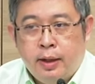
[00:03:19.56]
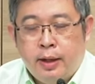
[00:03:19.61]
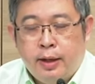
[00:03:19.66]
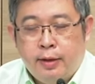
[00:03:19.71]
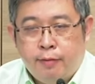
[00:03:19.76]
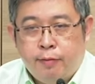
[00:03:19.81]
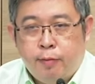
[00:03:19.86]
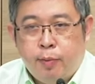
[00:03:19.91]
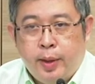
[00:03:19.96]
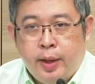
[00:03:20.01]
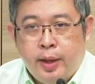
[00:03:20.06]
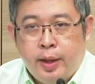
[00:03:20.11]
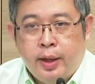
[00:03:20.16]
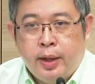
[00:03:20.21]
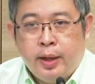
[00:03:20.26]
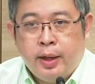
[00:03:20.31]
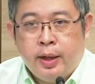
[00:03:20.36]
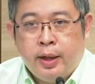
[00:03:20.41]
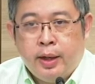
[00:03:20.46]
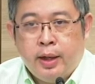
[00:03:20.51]
If
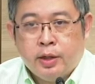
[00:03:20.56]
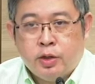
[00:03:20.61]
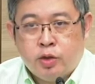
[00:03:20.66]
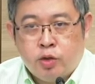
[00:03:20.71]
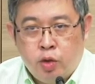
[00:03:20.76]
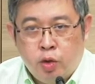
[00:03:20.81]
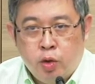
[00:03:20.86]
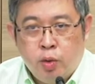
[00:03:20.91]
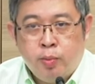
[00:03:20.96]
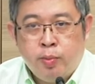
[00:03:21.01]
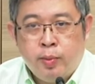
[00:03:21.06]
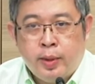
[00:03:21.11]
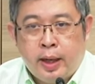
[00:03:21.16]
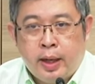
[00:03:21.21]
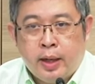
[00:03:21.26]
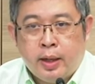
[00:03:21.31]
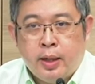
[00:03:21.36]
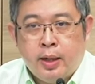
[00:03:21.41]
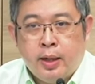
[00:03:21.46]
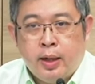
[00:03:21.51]
we assume
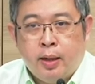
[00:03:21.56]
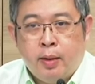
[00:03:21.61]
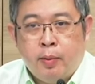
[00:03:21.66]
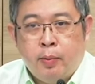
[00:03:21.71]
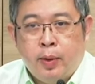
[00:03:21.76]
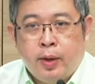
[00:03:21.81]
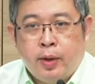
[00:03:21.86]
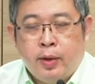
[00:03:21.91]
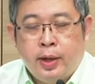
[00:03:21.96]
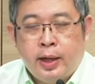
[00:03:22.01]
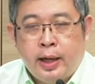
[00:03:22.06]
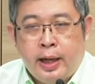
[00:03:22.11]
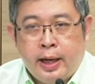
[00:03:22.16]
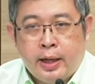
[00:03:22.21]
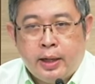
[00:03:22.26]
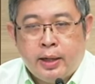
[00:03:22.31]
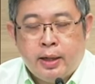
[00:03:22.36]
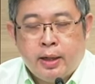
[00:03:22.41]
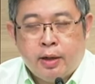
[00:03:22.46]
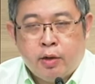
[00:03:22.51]
that we're going to
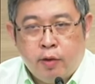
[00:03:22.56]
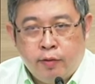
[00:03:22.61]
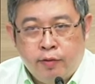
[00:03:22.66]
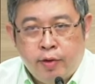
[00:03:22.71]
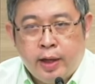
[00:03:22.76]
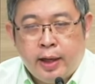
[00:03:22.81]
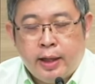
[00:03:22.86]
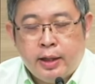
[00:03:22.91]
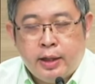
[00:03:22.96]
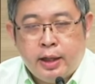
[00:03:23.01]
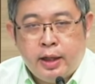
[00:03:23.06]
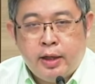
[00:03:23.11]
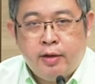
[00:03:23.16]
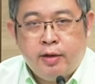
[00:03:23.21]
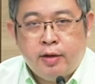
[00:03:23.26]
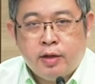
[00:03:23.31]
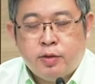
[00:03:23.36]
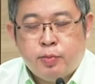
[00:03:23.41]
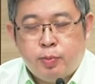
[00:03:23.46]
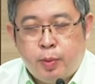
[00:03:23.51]
let
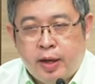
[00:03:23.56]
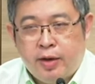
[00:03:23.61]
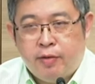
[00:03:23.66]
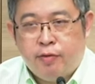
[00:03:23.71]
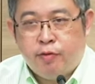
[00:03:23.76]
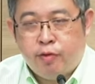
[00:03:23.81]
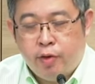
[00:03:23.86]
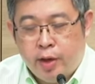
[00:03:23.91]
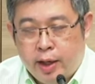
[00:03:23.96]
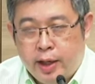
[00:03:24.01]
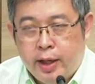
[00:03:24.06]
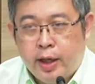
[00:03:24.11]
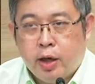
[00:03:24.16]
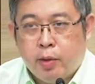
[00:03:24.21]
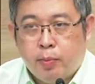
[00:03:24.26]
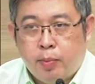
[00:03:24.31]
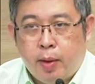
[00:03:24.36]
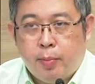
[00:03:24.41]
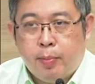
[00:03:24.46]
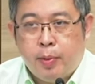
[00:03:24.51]
COVID-19 spread freely in our
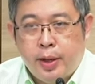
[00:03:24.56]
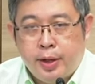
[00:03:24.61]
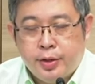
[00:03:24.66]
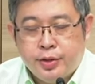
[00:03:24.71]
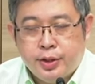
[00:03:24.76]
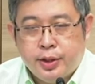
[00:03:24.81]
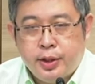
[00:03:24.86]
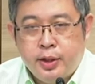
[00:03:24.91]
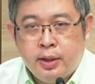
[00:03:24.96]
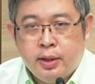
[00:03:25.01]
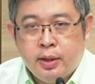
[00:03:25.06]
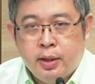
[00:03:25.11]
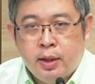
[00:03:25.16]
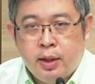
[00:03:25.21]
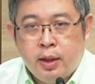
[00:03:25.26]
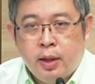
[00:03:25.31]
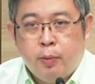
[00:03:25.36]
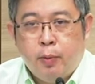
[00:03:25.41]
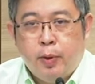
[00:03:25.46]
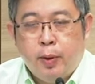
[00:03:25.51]
population,
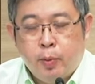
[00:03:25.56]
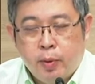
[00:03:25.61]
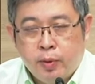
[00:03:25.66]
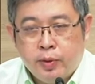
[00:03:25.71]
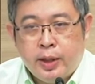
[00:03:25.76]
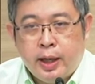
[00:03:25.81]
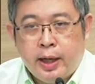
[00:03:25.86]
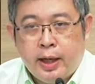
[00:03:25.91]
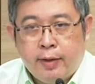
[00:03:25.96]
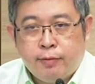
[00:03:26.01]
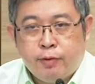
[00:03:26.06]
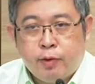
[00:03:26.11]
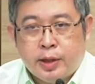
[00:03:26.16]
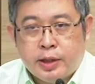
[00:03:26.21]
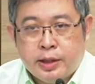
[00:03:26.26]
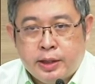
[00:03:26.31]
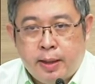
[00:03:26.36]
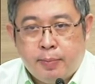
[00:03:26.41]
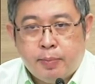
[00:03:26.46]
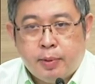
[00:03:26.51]
we will then have to
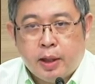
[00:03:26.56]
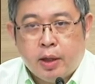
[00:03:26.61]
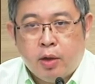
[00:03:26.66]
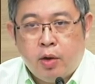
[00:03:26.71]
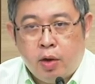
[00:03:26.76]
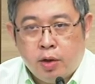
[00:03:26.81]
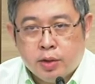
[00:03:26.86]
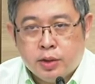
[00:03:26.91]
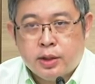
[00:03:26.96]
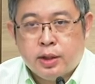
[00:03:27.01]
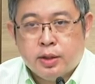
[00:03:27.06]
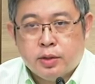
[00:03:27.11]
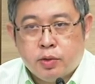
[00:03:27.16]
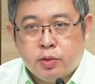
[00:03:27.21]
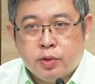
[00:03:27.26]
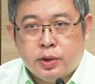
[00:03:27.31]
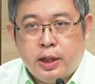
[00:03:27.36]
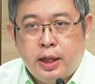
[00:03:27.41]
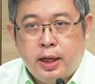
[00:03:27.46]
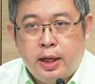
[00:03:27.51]
accept the cost
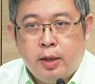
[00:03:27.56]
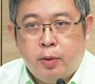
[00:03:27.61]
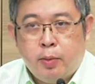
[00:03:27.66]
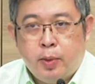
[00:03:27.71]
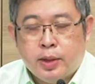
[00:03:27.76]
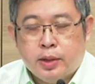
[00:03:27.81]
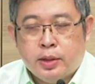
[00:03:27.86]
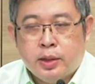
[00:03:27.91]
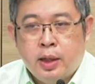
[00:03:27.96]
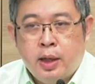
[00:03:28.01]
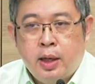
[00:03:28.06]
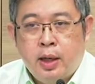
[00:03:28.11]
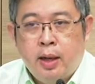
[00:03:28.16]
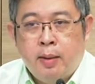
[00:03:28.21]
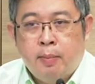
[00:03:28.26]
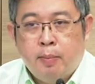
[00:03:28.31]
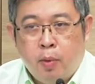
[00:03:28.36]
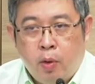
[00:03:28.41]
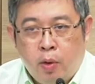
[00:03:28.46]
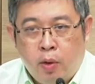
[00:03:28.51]
associated with
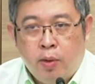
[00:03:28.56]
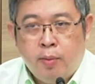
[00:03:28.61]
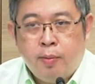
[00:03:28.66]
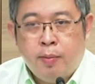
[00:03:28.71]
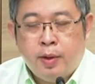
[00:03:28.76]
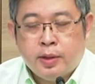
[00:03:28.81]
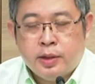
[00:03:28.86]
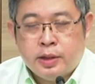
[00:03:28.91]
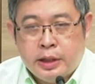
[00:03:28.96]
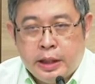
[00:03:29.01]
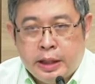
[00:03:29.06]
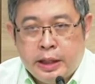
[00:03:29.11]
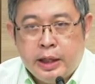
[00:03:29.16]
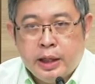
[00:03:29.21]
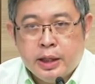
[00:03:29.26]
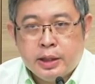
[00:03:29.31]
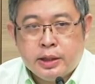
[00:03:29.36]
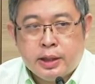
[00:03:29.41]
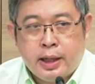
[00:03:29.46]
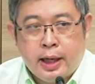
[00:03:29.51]
more
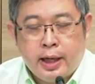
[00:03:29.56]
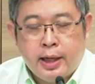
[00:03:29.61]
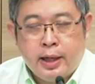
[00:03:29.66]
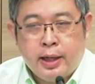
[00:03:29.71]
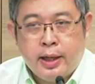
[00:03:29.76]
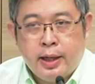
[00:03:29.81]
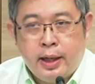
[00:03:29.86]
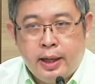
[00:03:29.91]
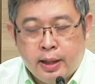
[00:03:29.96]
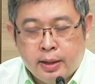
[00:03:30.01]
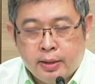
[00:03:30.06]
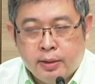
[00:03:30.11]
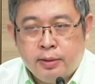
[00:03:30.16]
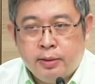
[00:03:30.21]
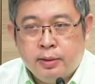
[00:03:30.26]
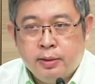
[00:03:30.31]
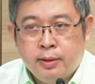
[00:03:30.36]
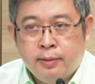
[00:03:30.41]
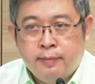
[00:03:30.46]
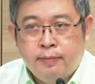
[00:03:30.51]
seniors getting
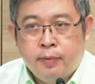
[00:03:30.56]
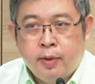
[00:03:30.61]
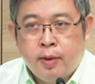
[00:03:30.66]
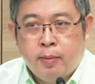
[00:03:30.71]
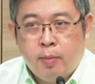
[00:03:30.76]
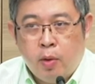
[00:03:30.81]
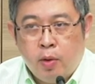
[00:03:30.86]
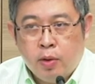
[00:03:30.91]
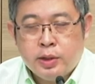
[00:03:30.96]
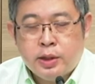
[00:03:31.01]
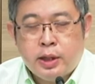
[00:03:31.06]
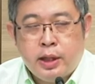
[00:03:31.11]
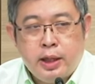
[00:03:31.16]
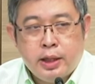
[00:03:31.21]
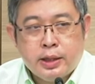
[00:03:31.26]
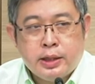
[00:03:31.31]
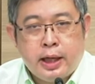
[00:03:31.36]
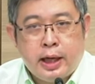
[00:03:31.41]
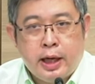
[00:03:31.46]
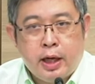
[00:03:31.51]
ill, more
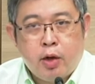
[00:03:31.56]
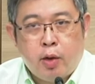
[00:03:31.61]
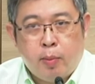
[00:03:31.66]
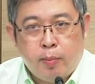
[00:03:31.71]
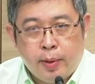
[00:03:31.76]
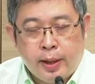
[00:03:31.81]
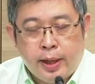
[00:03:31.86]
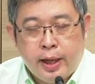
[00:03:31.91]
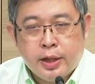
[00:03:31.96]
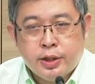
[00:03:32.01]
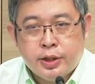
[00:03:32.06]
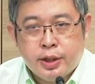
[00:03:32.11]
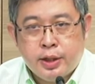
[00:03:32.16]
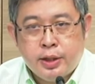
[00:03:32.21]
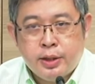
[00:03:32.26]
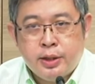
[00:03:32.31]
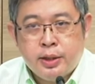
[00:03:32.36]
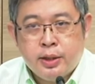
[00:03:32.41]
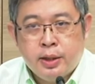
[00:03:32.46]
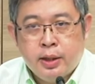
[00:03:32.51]
seniors getting
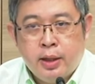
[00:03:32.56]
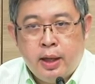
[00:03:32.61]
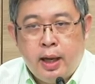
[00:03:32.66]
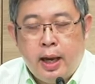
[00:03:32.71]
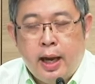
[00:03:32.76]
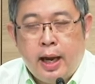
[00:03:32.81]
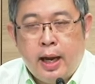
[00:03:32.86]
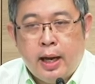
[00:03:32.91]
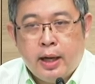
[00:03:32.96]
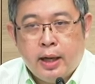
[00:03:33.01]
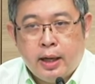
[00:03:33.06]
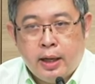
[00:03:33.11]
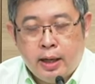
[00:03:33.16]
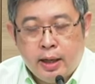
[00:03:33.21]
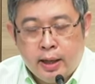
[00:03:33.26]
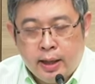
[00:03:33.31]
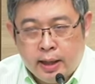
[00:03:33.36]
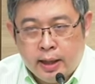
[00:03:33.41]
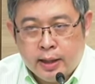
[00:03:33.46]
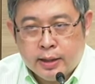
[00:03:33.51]
complications, and
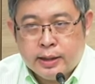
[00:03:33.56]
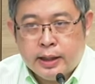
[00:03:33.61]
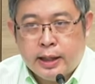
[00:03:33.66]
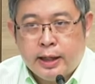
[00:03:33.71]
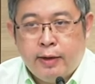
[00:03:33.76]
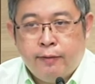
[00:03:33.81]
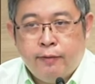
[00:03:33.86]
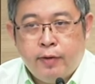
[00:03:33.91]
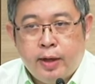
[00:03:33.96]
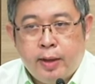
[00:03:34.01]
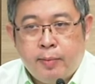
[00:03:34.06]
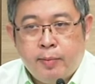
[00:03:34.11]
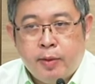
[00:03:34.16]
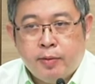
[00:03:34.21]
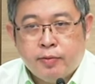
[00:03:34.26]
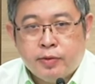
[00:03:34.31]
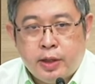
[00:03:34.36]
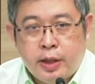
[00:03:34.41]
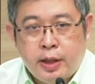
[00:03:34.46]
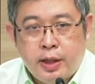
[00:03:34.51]
a significant number
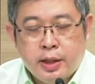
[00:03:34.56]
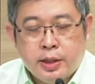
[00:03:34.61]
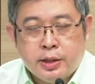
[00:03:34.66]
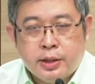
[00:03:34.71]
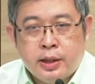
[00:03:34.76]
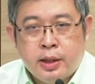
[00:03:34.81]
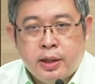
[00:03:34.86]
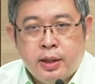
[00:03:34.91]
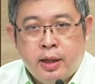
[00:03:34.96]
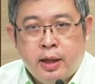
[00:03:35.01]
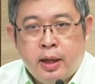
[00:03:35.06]
of seniors